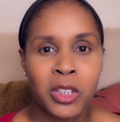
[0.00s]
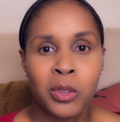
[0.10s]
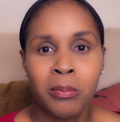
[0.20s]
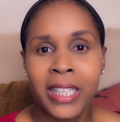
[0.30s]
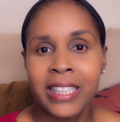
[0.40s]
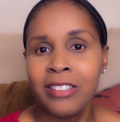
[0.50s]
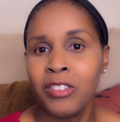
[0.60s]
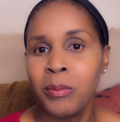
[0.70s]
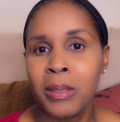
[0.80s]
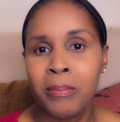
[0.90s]
you might
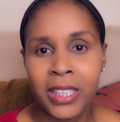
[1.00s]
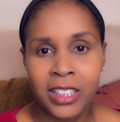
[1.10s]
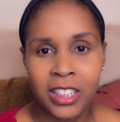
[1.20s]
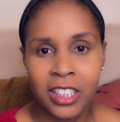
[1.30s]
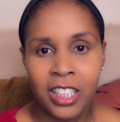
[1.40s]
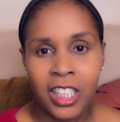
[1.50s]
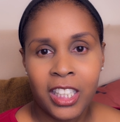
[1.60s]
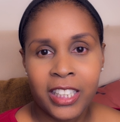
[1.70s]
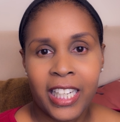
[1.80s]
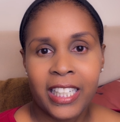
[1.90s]
even be better
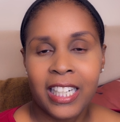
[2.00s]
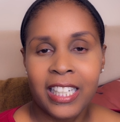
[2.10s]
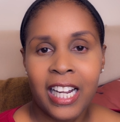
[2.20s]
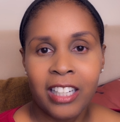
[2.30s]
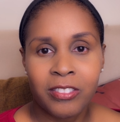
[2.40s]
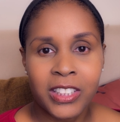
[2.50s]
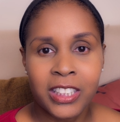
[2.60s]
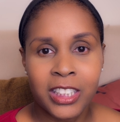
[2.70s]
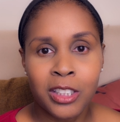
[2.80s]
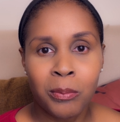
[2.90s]
getting a
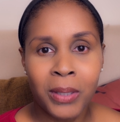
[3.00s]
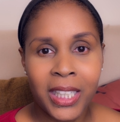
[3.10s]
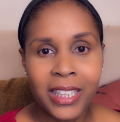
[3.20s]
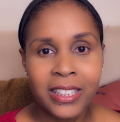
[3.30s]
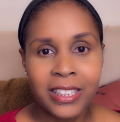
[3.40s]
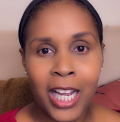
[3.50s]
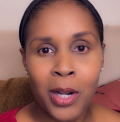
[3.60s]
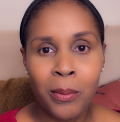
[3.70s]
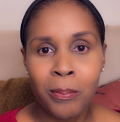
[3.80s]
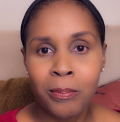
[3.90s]
canvas and some paint
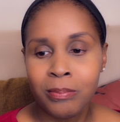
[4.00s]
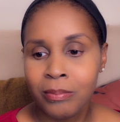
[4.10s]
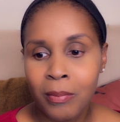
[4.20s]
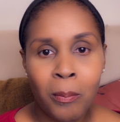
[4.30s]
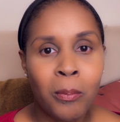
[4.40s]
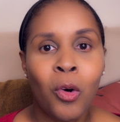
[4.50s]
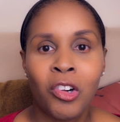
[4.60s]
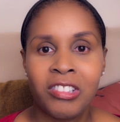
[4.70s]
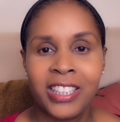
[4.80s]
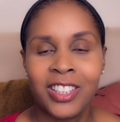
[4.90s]
and
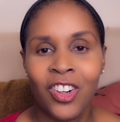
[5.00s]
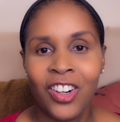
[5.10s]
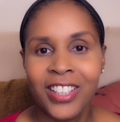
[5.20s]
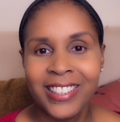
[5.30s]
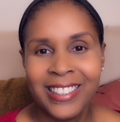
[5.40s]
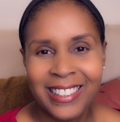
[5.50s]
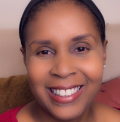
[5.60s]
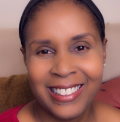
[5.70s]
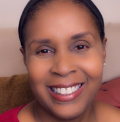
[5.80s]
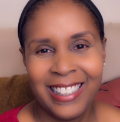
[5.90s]
pouring it on
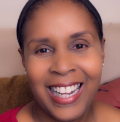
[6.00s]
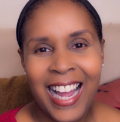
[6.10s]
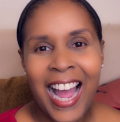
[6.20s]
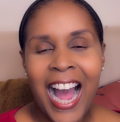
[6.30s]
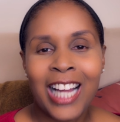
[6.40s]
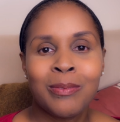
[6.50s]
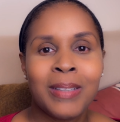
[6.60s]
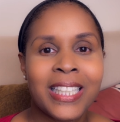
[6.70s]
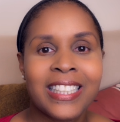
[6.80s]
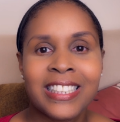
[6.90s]
and
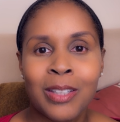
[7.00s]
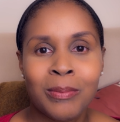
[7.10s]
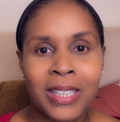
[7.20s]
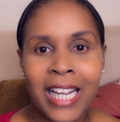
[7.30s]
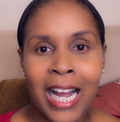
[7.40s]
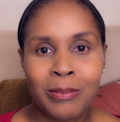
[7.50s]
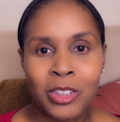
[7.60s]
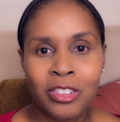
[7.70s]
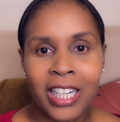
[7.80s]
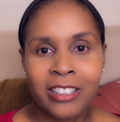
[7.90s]
making something
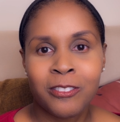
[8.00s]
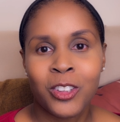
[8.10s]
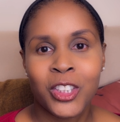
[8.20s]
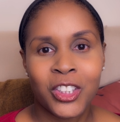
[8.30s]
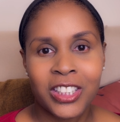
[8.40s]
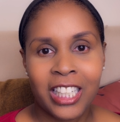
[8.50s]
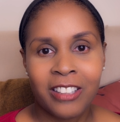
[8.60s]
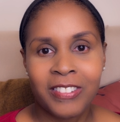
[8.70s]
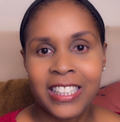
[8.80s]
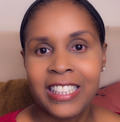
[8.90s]
abstract for
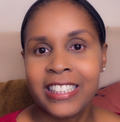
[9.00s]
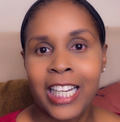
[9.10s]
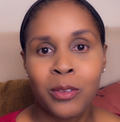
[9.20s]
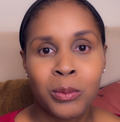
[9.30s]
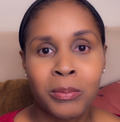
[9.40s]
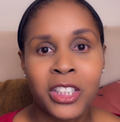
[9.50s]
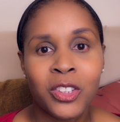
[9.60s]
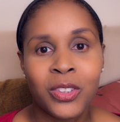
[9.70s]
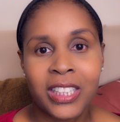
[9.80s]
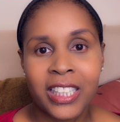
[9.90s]
yourself. At least that would be
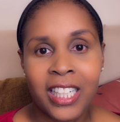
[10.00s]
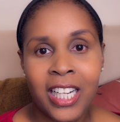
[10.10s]
unique.